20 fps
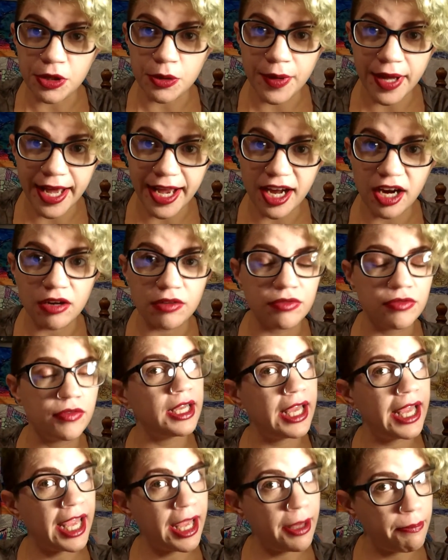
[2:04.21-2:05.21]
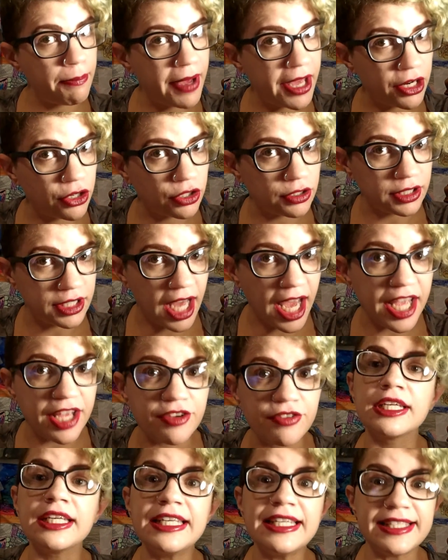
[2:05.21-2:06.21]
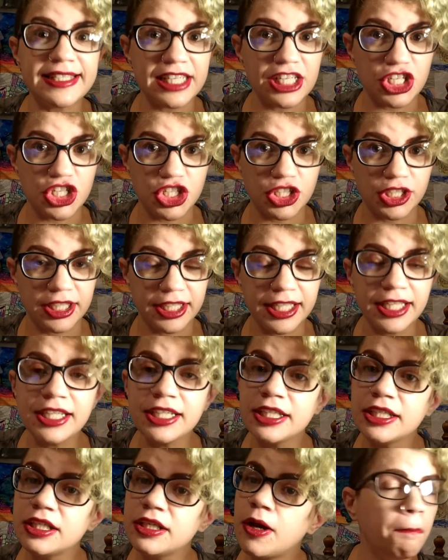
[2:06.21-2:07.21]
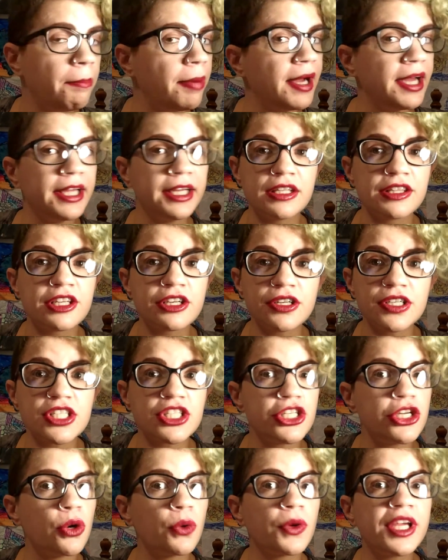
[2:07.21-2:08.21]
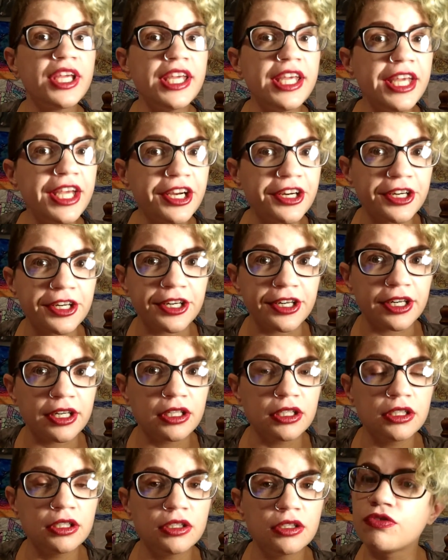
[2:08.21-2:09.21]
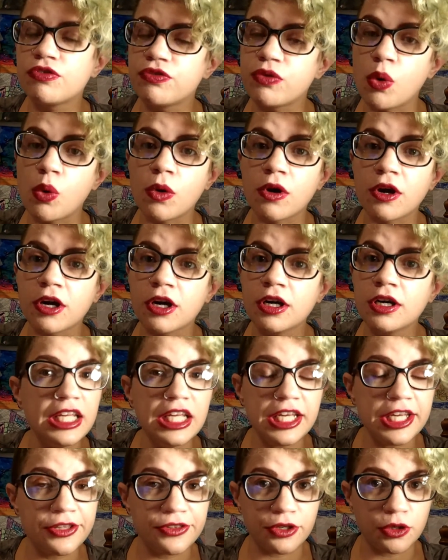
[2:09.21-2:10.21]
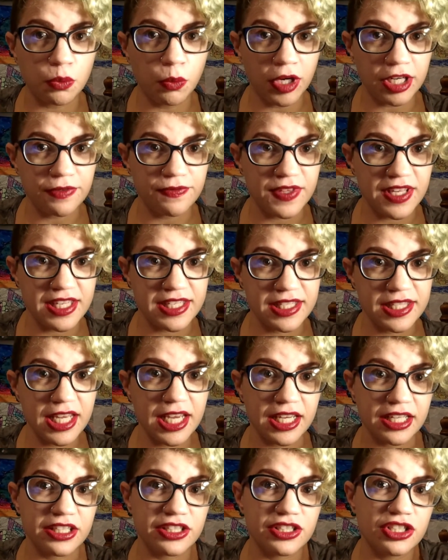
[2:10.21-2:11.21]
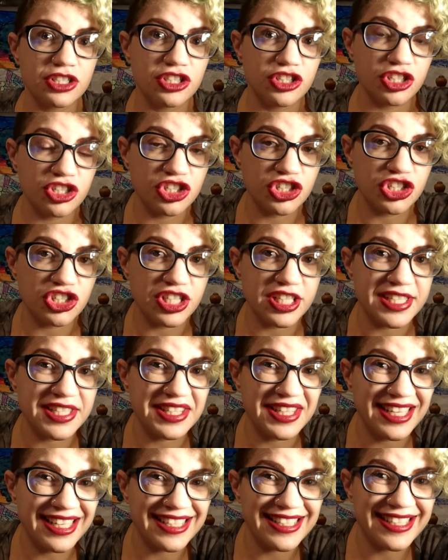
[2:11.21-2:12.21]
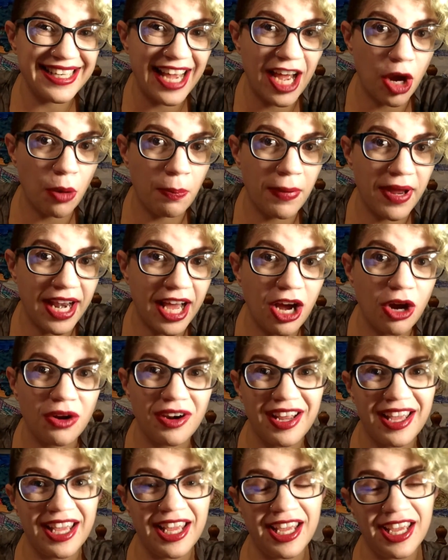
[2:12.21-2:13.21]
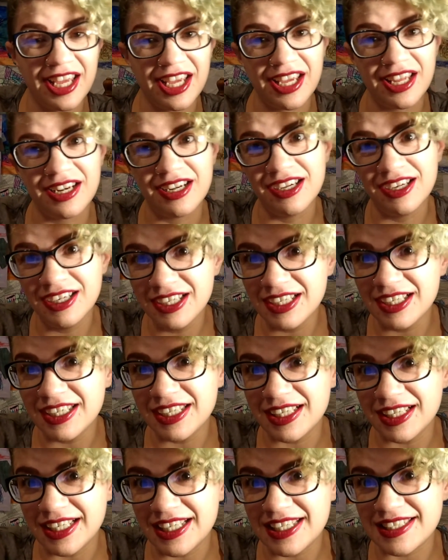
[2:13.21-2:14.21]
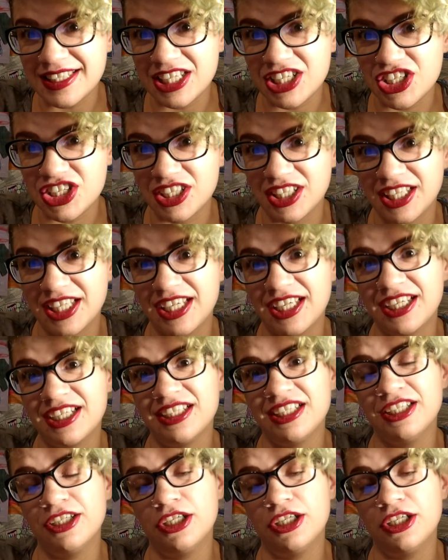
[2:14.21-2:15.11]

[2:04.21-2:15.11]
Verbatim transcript: you have a better life, essentially. But there is no cure for either one of these things. There's just things to help it out and essentially